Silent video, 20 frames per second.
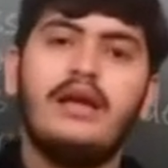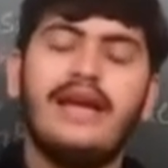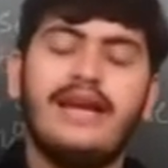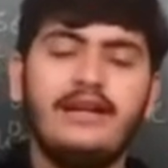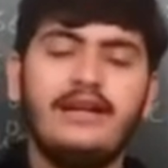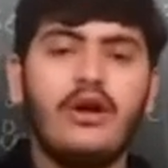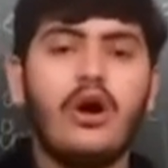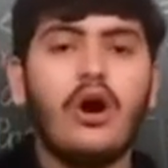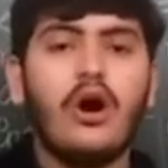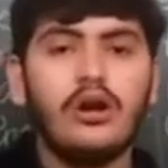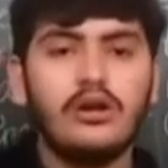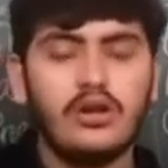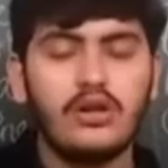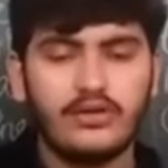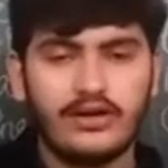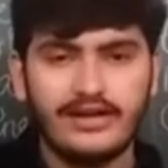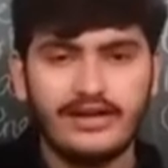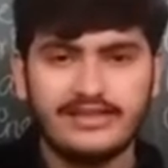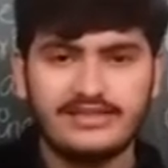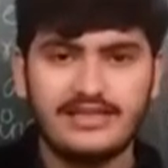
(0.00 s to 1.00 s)
in all
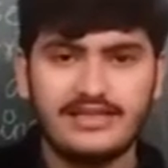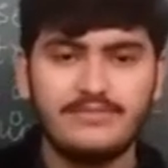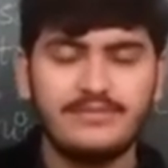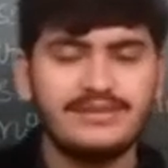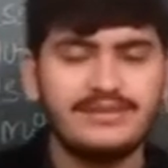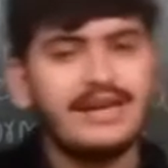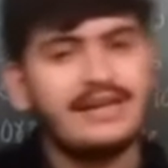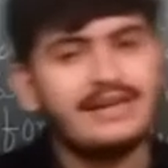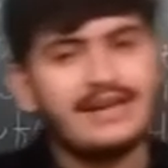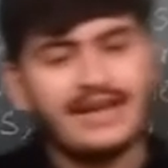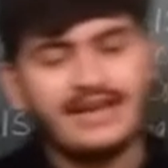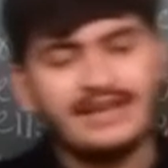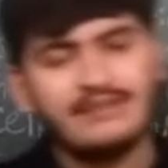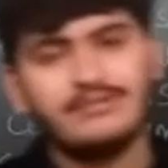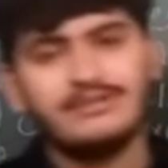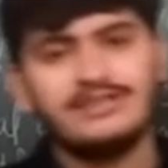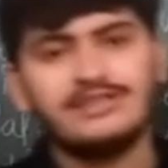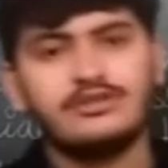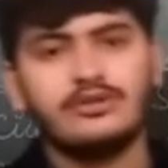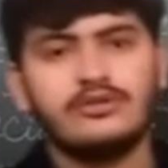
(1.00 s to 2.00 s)
organisms, in
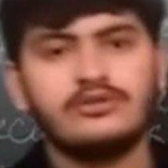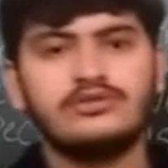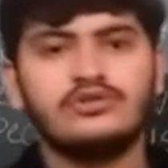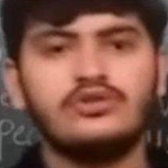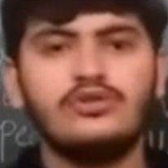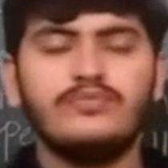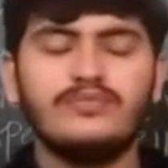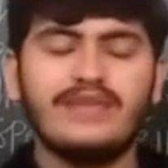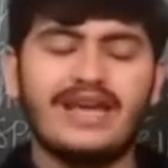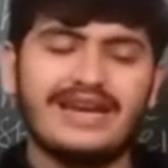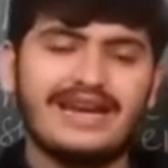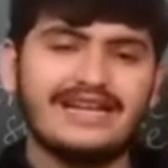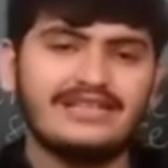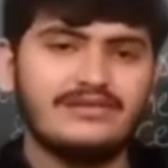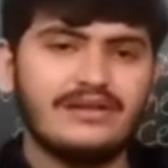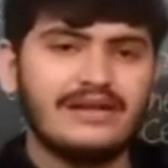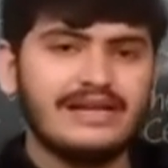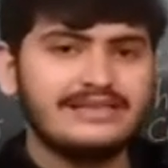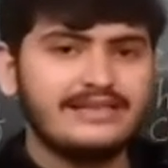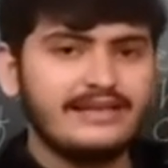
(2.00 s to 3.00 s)
animals also and
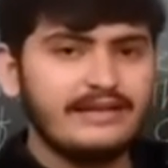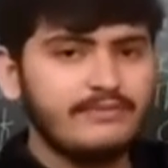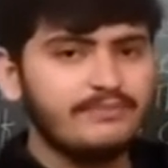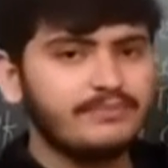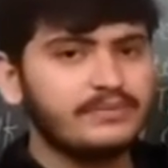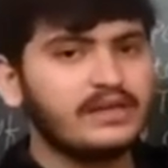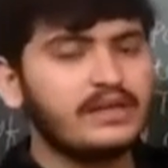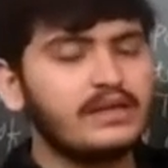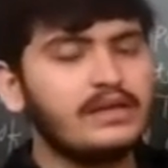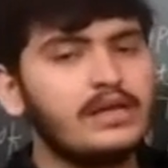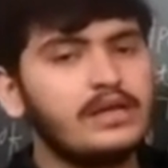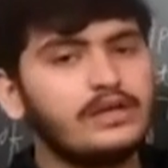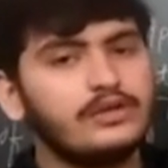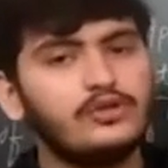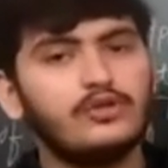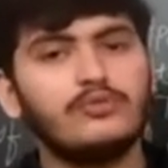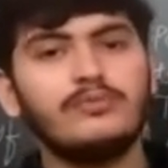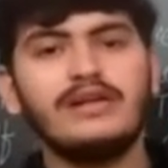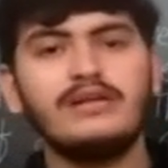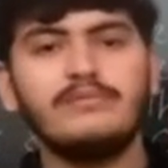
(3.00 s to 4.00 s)
as well as in
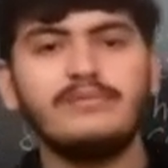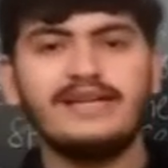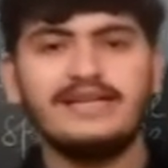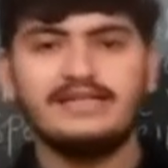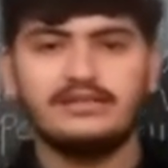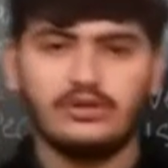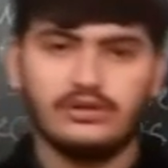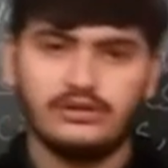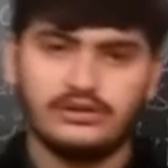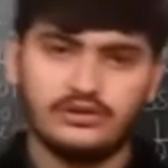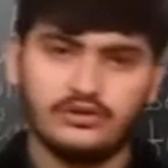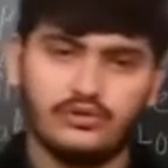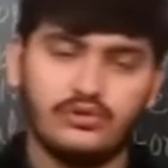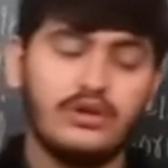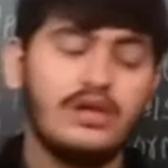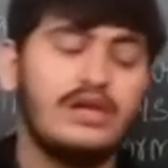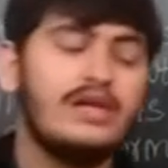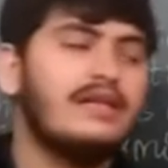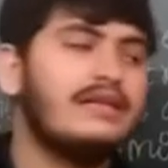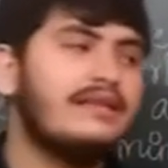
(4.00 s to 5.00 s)
human beings
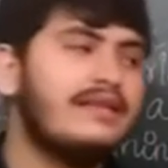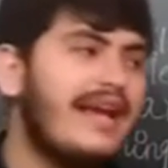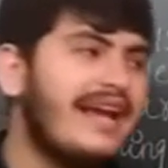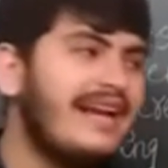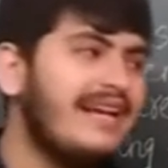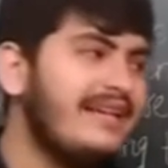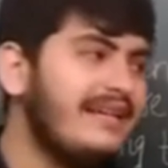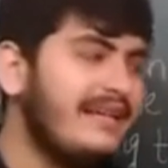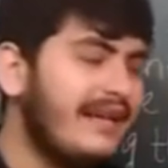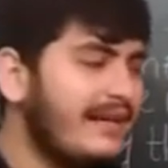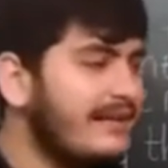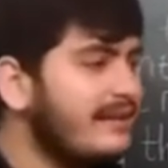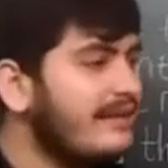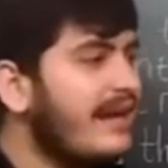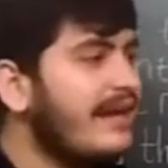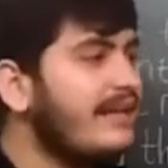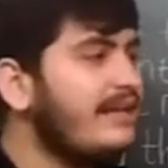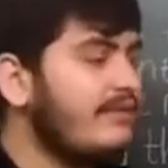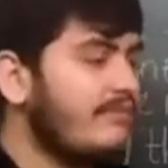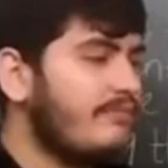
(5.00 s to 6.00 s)
also. Then in
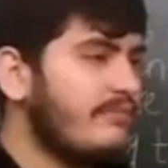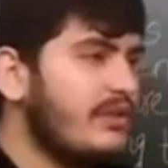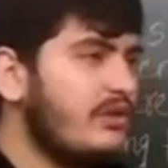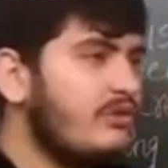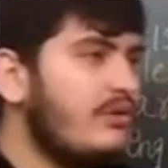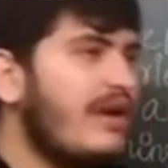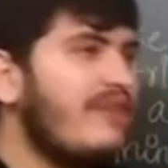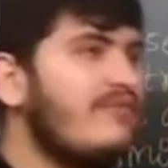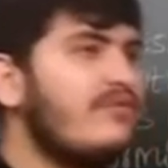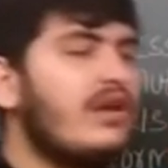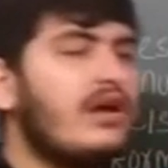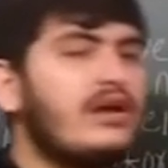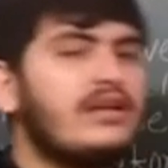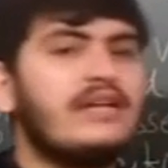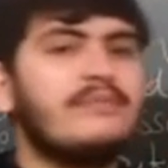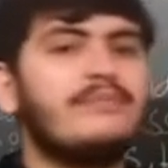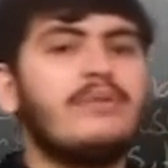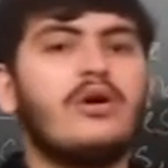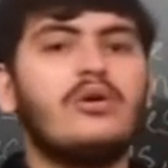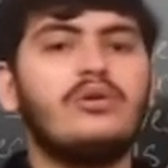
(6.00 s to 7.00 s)
that you have
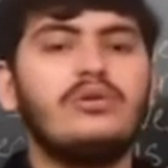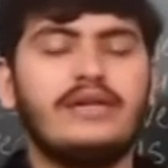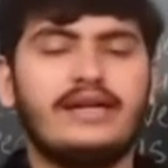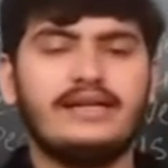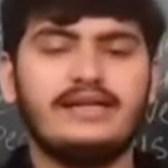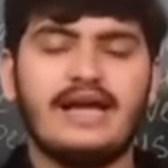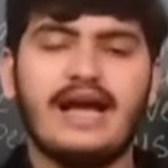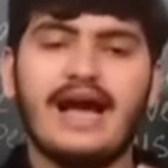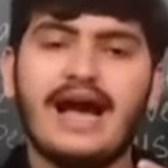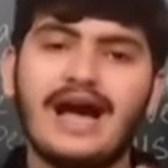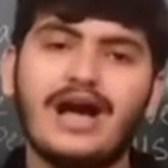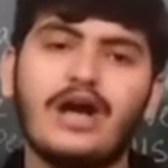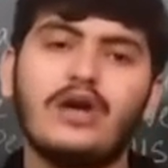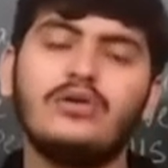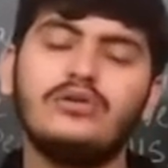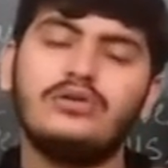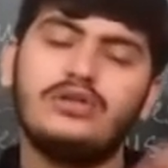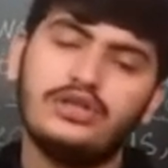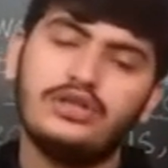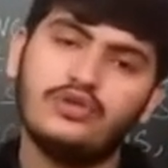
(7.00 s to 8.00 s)
learned about that
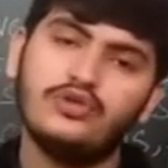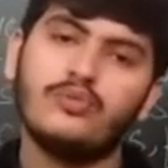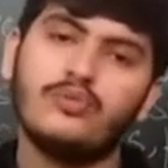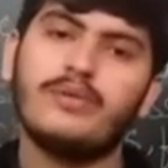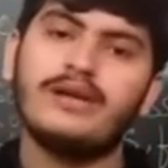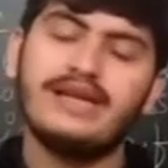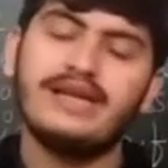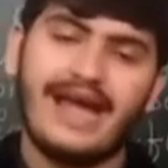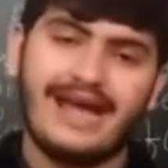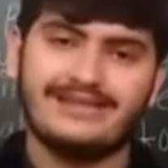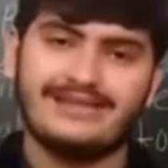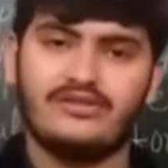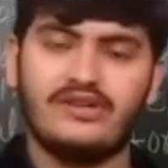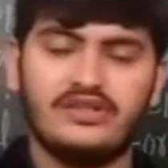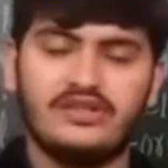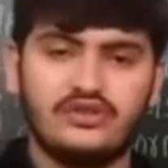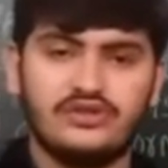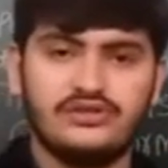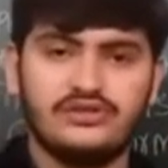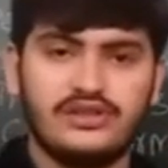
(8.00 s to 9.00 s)
how the human
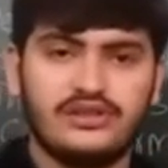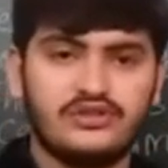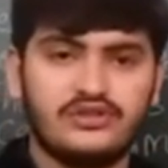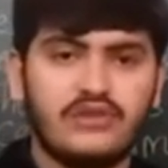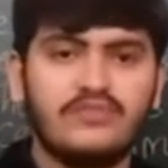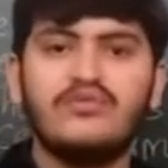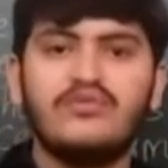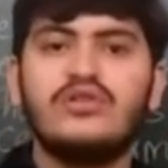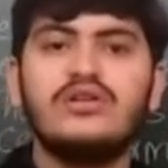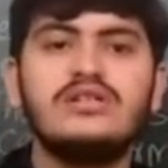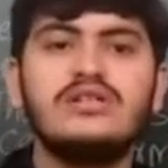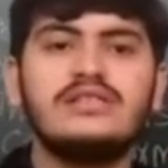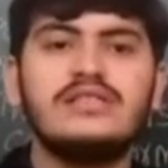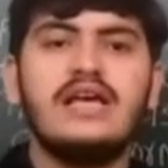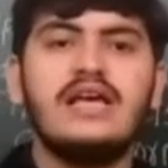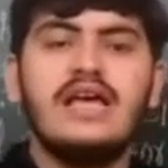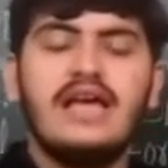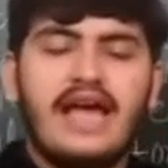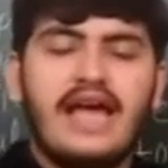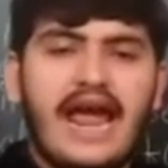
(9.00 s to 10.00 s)
excretion system works
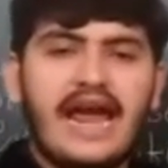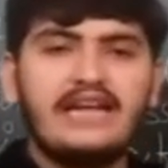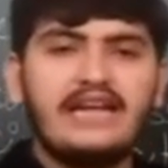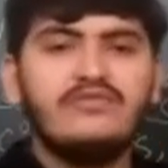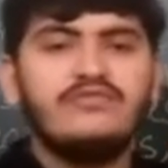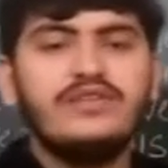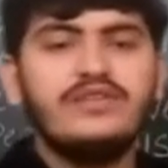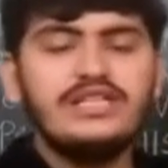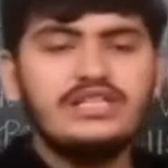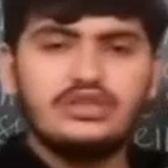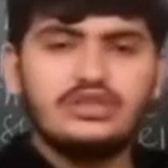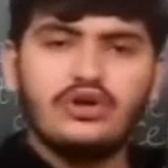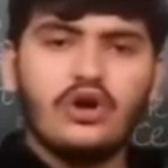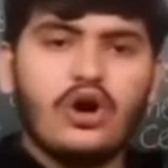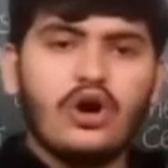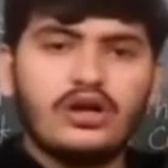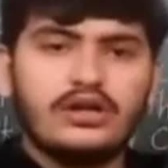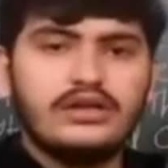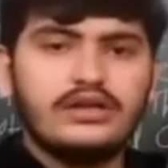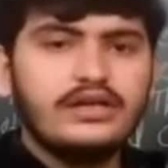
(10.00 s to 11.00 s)
and which
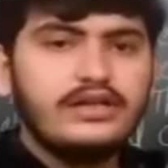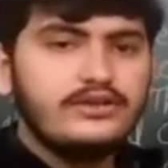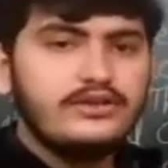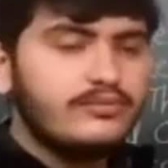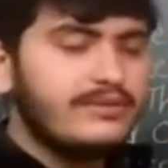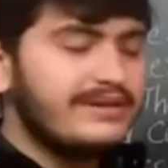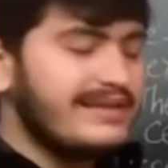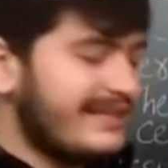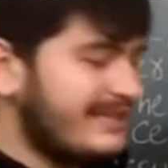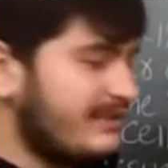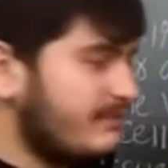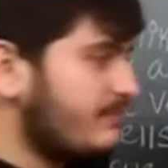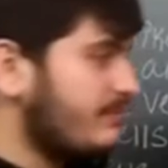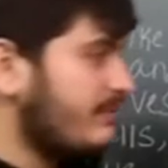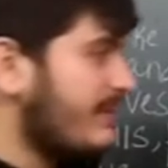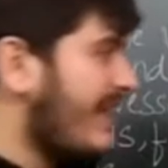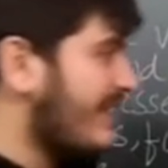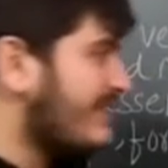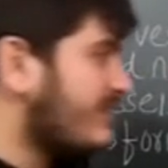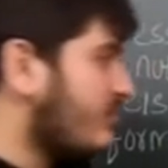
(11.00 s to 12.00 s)
organ human
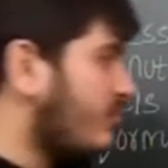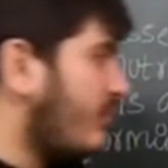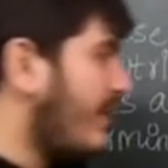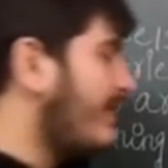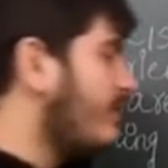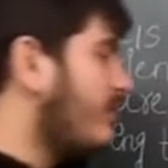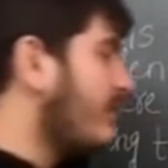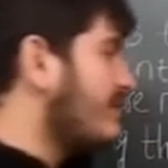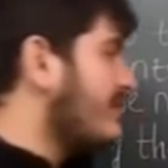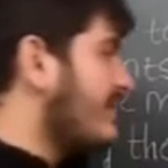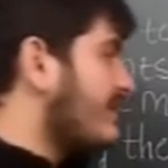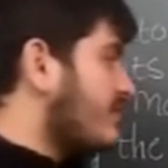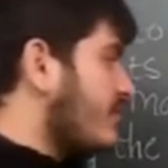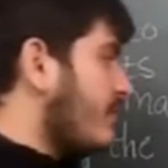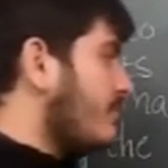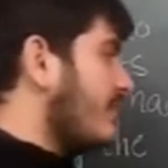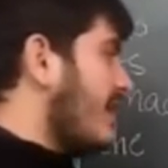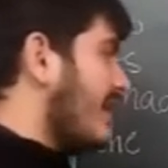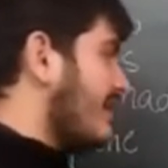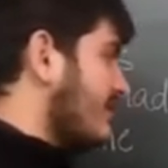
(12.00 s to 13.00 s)
excretory
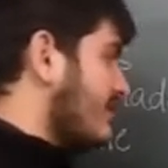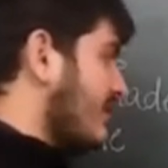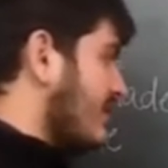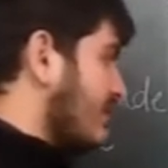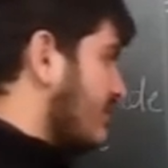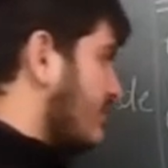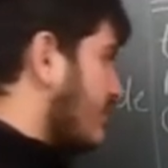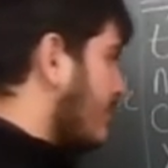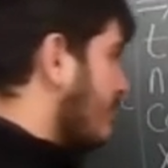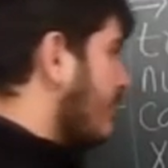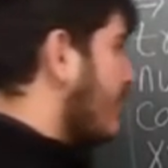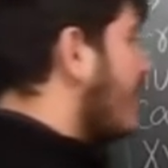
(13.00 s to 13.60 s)
system consists.